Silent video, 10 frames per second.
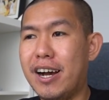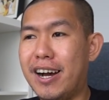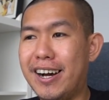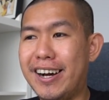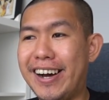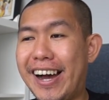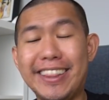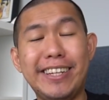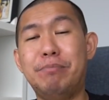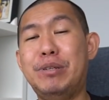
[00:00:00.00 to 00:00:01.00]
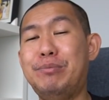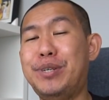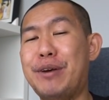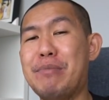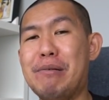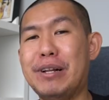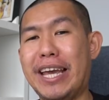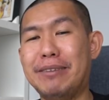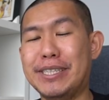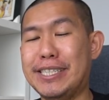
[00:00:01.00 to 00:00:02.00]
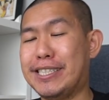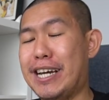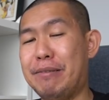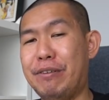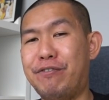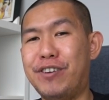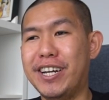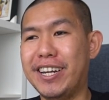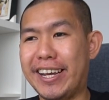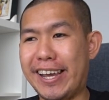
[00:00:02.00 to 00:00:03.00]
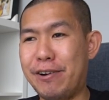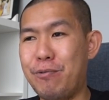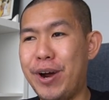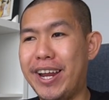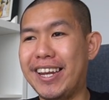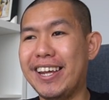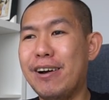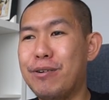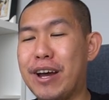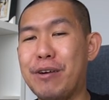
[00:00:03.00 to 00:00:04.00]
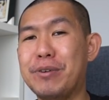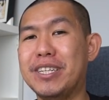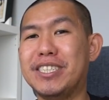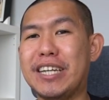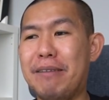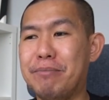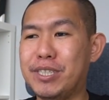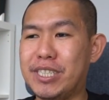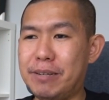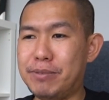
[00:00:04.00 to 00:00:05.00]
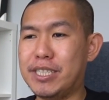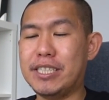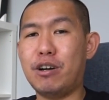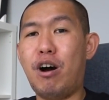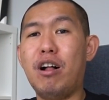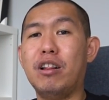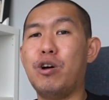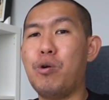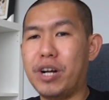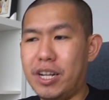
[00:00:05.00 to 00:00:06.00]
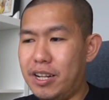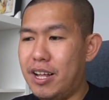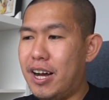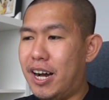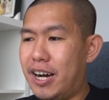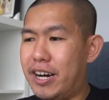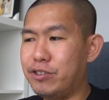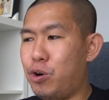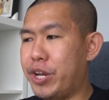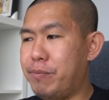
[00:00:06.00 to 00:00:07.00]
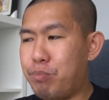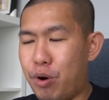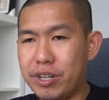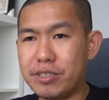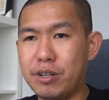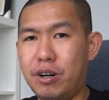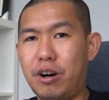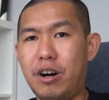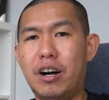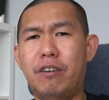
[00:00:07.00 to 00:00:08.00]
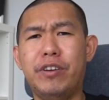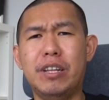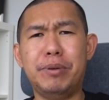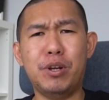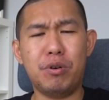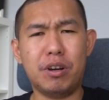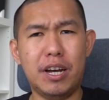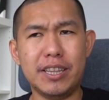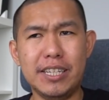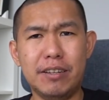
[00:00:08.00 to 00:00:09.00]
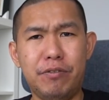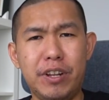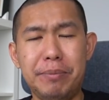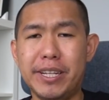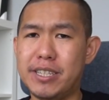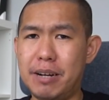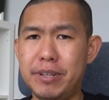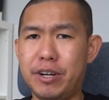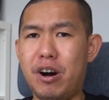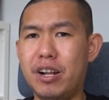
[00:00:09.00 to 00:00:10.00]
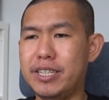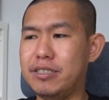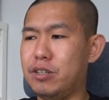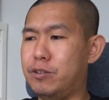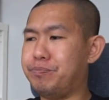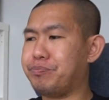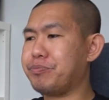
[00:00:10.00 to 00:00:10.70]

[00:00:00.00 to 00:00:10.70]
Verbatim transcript: uh, I think the PBA Bubble Games is gonna be fun. I cannot wait who's gonna win the championship. This is all local, uh, no import. So uh, Filipino, I think the Philippines Cup, they call it. So